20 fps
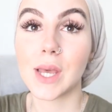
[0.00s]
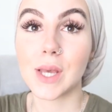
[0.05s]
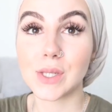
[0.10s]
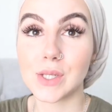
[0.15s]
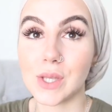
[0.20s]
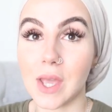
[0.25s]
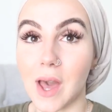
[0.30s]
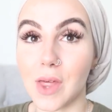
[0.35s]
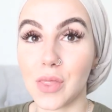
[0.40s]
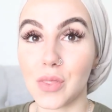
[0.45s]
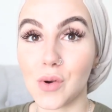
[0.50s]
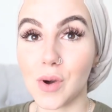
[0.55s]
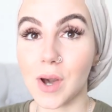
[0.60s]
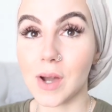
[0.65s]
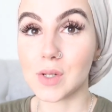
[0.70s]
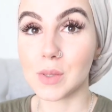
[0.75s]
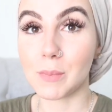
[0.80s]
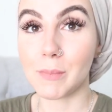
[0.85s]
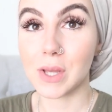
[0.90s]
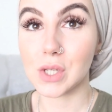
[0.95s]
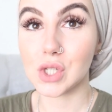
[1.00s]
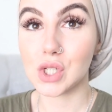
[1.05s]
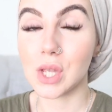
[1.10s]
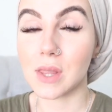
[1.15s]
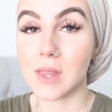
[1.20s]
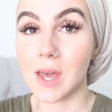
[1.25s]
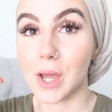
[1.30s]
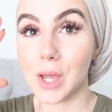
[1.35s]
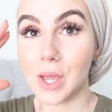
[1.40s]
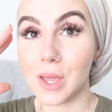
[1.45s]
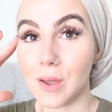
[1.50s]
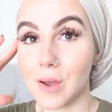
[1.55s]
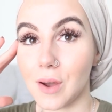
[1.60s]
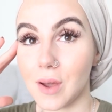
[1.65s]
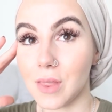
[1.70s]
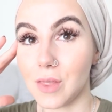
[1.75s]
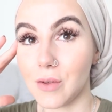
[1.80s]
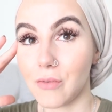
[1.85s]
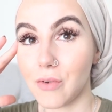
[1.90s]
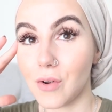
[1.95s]
so yeah I thought I would mention that here
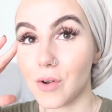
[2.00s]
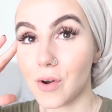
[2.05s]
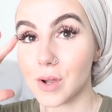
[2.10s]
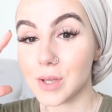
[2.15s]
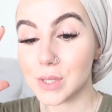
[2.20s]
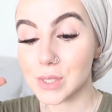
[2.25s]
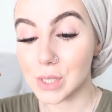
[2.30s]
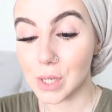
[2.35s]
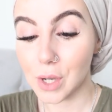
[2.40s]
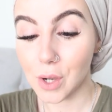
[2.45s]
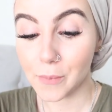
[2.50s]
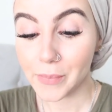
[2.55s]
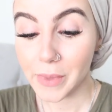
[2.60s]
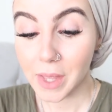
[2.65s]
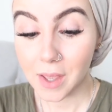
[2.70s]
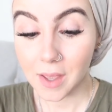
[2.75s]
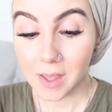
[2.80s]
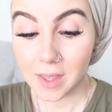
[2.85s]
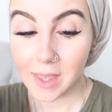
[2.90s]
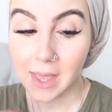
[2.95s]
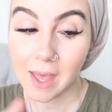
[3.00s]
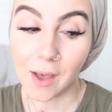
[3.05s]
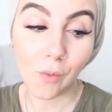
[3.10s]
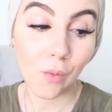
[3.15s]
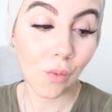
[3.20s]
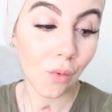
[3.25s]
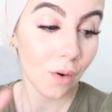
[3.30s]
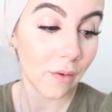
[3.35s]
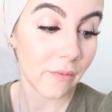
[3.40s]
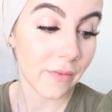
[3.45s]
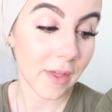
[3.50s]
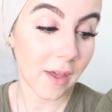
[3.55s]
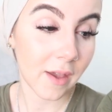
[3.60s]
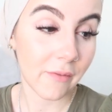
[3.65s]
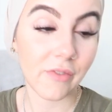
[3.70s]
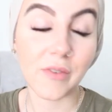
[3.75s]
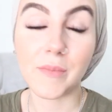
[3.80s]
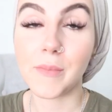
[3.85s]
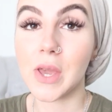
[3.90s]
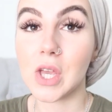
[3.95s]
in the vlog so yeah all of the
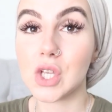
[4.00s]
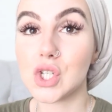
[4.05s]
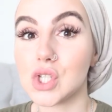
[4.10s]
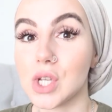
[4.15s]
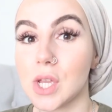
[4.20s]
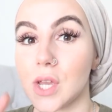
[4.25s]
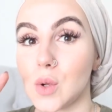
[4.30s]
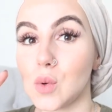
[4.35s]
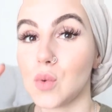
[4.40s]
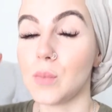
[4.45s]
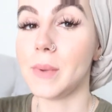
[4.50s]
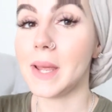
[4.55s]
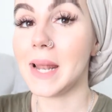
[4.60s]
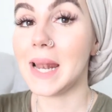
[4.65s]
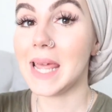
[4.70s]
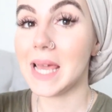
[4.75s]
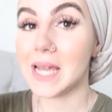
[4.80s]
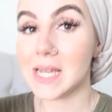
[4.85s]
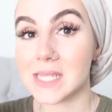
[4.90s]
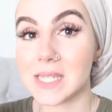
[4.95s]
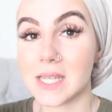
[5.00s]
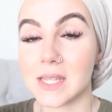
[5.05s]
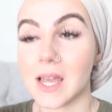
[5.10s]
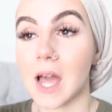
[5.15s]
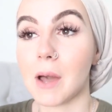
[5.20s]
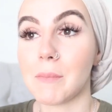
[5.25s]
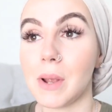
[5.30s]
information will be linked down